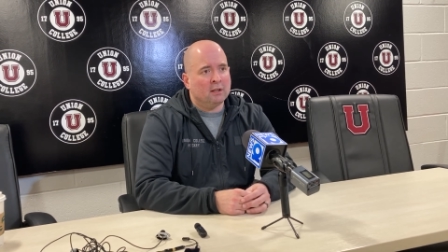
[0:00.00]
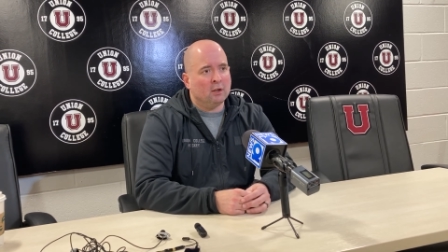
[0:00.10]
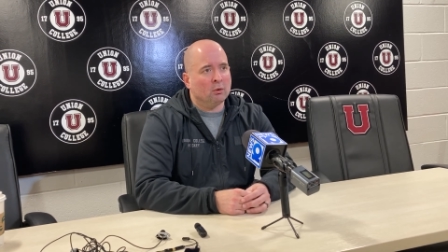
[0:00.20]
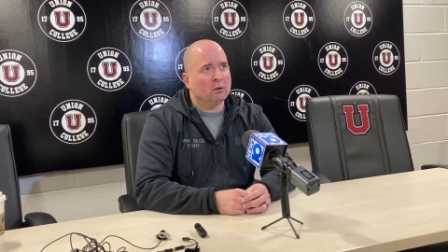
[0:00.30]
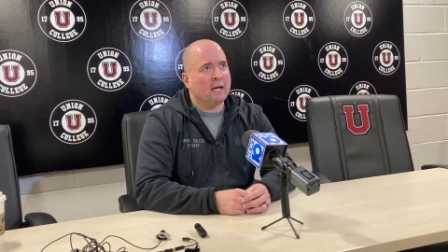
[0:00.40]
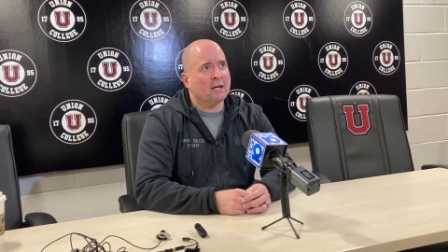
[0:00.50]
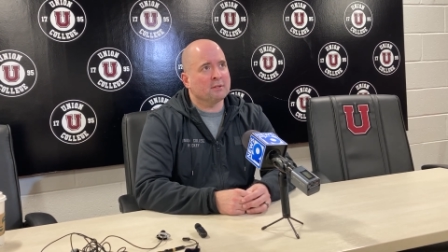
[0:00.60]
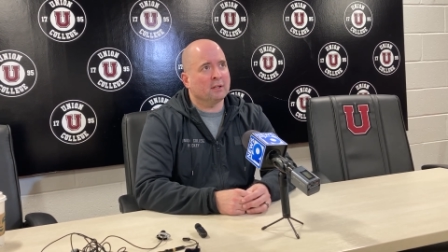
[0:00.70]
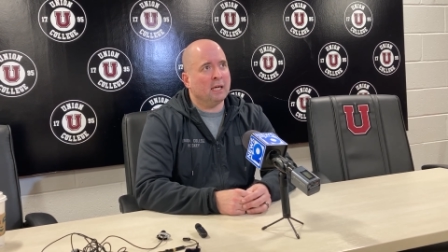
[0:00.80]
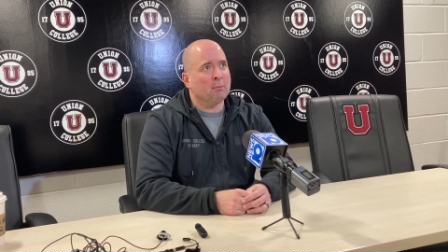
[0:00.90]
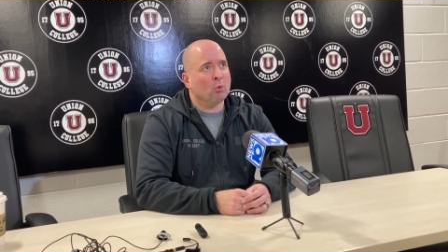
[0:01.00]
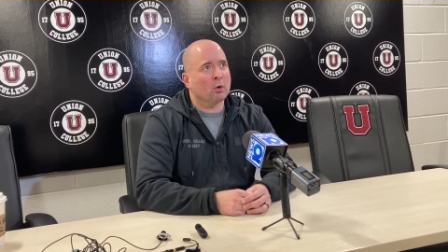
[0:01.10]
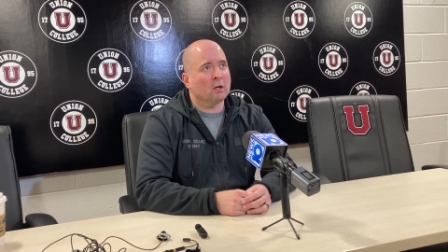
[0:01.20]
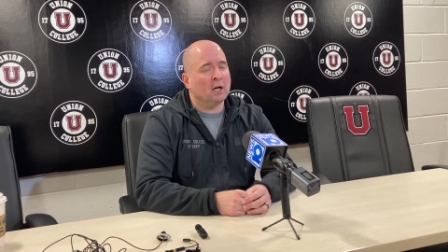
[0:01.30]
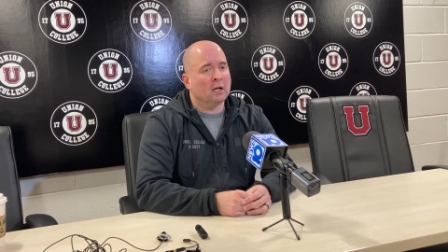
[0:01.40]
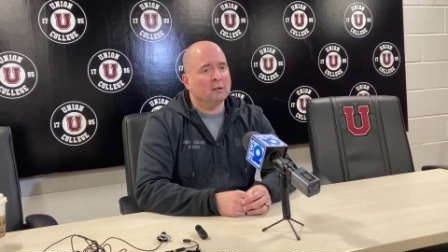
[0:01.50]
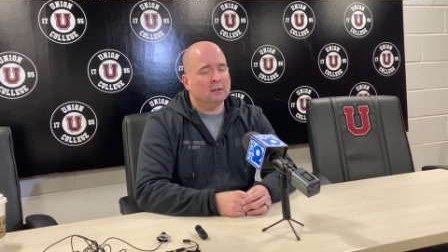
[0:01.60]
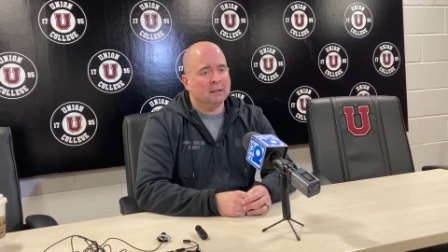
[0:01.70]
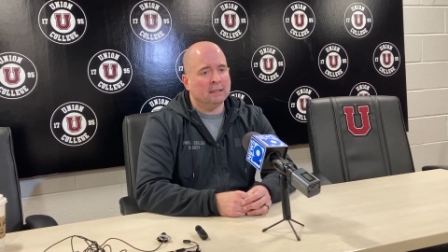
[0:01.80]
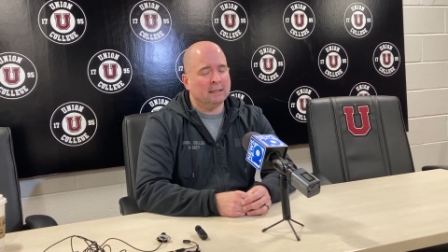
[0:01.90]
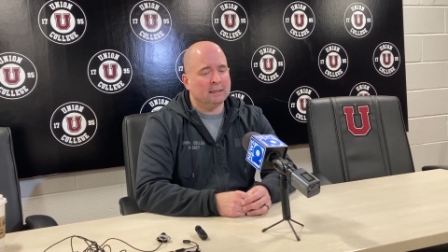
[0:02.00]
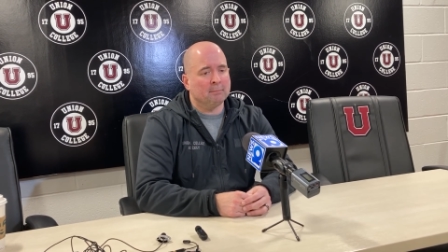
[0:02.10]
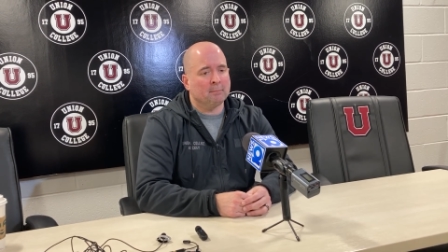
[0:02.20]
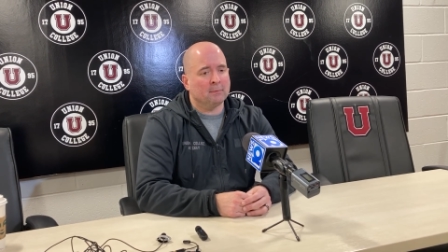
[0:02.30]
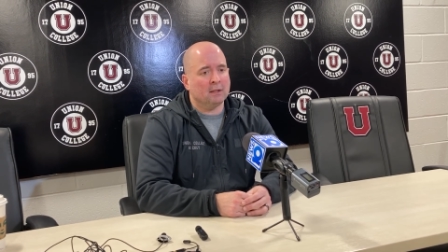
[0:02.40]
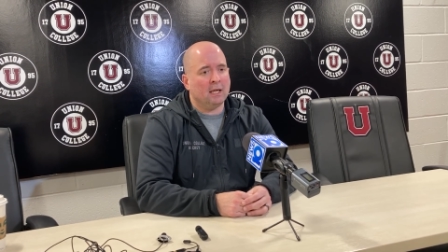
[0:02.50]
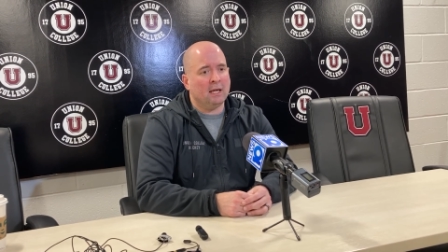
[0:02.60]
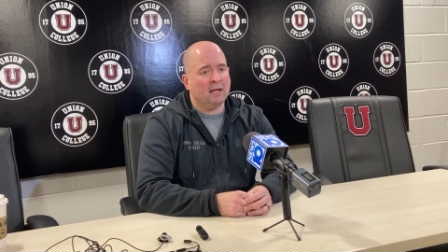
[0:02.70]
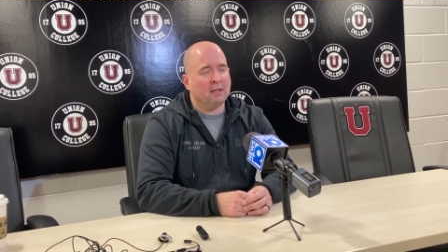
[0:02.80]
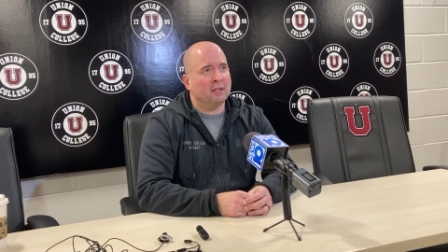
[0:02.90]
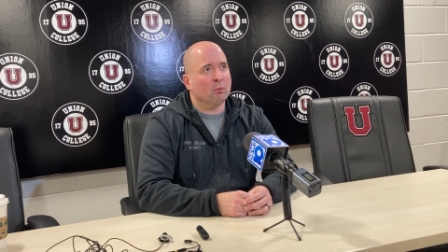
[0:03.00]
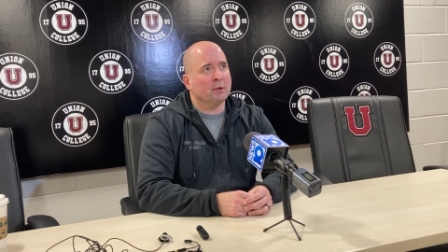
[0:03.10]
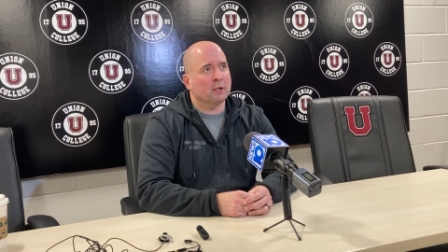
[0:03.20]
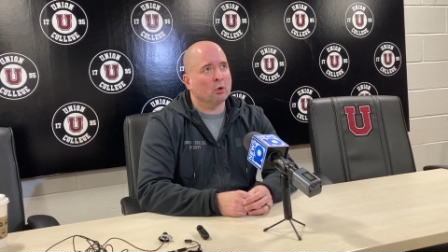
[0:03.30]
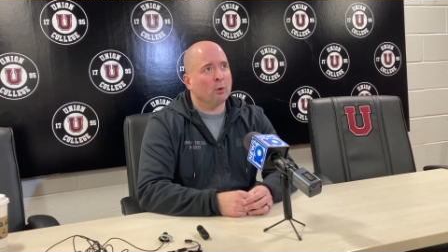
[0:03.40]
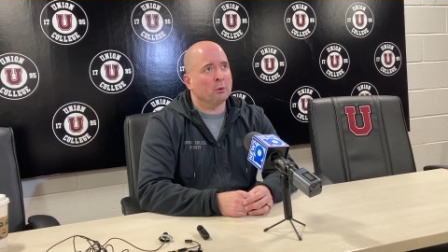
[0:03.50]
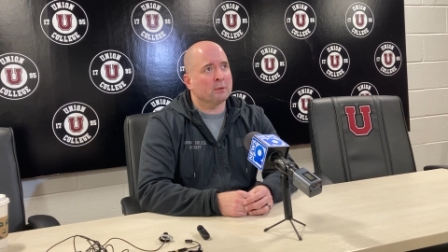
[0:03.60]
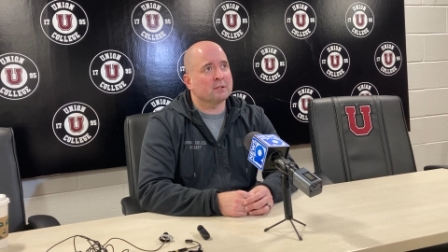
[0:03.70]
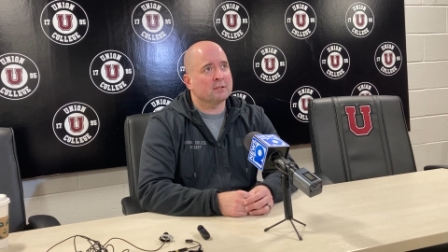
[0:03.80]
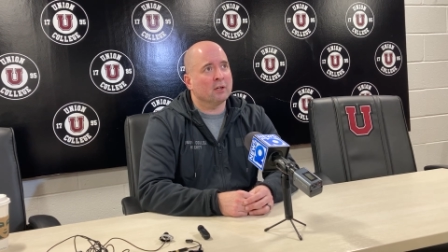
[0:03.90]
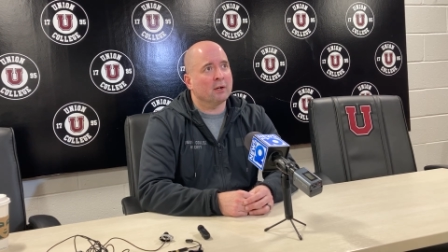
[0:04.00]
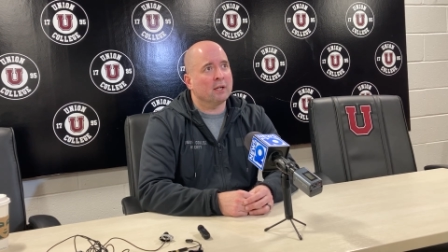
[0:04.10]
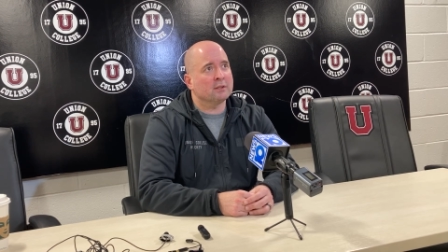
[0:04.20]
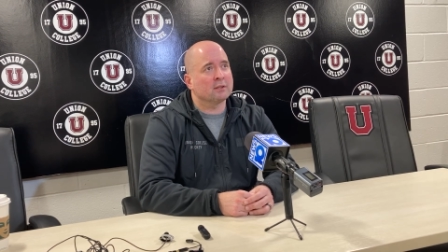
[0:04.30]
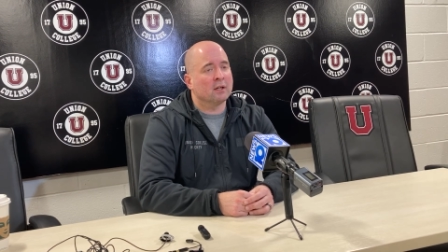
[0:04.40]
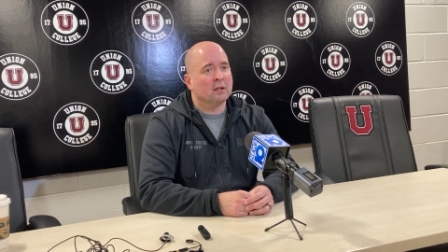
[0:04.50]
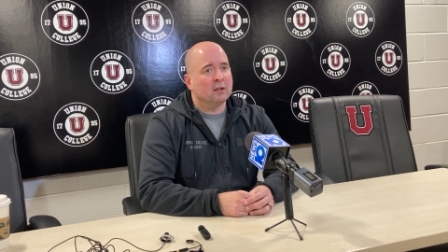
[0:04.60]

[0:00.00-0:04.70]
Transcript: You know, as the game wore on, um, and and I think when you go into a series,